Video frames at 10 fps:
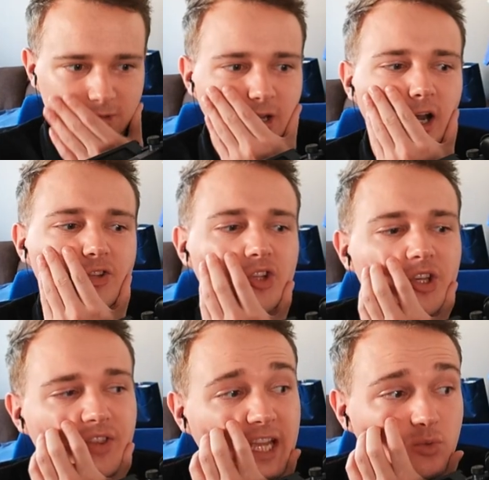Oh,
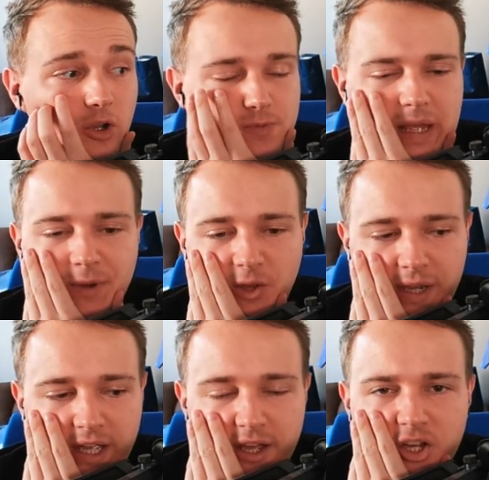that's what I was playing, by the way.
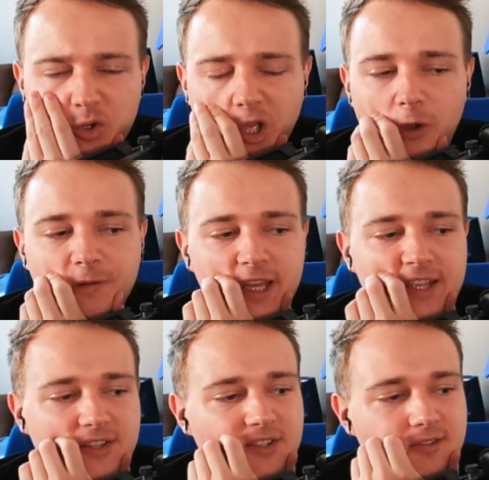Should we go for
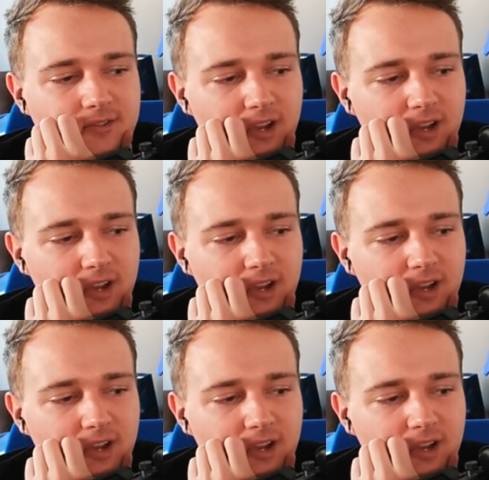this?